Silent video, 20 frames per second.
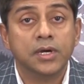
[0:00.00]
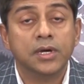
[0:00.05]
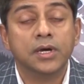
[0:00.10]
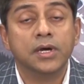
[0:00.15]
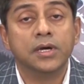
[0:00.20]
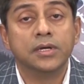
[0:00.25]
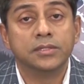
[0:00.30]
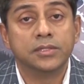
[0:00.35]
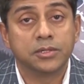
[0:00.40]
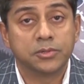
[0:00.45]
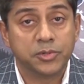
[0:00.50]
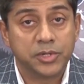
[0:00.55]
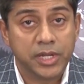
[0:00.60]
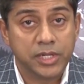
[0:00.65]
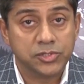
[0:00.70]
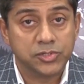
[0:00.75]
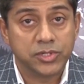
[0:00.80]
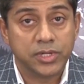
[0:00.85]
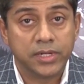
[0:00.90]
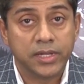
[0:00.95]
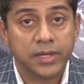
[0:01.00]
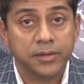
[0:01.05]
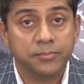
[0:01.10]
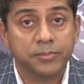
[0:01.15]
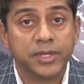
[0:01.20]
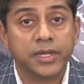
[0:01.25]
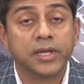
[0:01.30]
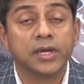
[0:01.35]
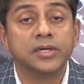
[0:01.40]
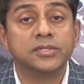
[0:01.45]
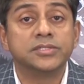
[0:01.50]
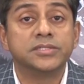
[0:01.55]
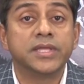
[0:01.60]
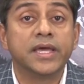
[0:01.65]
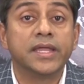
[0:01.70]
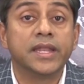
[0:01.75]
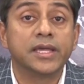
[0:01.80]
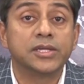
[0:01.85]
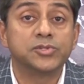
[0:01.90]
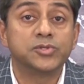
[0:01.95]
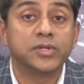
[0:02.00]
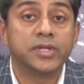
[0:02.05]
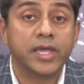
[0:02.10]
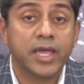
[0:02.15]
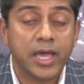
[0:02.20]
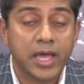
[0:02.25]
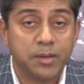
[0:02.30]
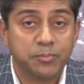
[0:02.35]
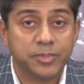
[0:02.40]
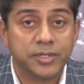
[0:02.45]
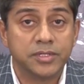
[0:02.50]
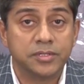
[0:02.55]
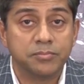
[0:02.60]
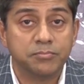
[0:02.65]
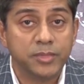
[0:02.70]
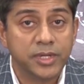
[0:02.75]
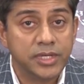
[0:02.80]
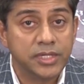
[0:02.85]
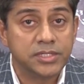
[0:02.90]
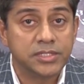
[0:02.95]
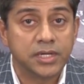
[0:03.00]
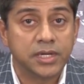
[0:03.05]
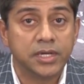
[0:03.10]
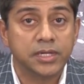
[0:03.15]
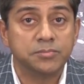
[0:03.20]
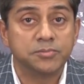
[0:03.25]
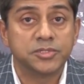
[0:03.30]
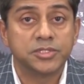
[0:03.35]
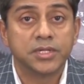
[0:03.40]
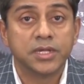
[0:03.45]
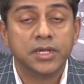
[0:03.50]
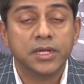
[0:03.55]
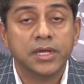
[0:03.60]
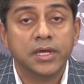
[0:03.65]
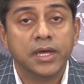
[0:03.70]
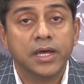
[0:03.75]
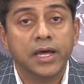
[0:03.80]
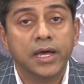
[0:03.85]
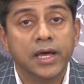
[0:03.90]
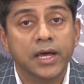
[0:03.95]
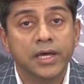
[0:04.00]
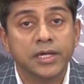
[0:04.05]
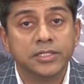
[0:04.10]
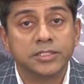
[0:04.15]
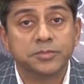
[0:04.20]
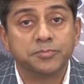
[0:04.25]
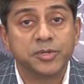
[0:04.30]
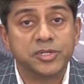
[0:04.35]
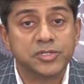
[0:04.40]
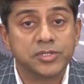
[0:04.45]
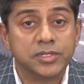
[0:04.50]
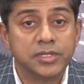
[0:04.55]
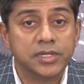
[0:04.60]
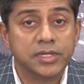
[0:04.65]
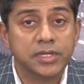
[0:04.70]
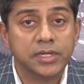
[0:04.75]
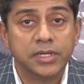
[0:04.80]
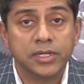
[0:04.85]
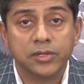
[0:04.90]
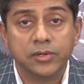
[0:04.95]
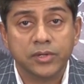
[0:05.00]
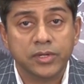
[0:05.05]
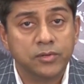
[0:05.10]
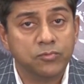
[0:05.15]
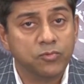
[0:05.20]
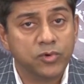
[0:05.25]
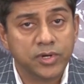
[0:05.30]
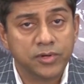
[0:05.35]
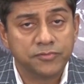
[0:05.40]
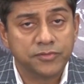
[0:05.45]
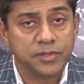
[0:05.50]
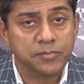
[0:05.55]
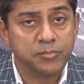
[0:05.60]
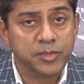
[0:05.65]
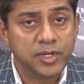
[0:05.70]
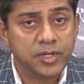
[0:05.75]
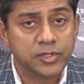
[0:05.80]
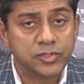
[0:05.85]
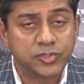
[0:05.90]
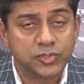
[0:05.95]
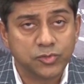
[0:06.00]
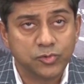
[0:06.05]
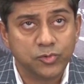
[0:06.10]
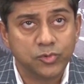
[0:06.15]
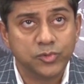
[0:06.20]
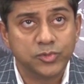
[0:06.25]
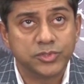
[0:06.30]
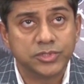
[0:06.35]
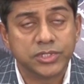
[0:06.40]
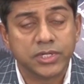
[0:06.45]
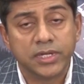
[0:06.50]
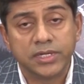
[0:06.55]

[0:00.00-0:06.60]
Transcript: the credential, because that actually happened many times, especially in one of the middle schools